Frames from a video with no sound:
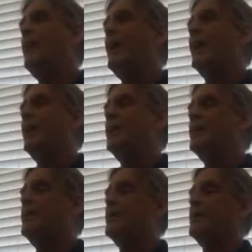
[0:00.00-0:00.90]
back, I
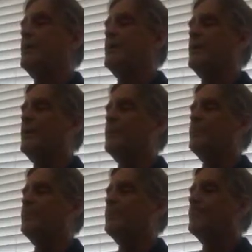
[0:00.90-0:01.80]
think
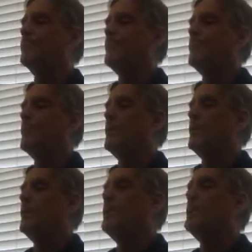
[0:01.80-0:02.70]
the
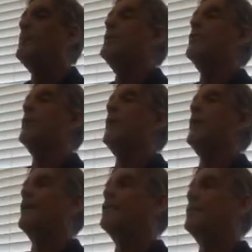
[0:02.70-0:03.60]
immediate
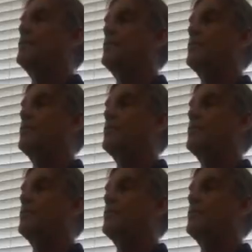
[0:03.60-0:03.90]
reaction was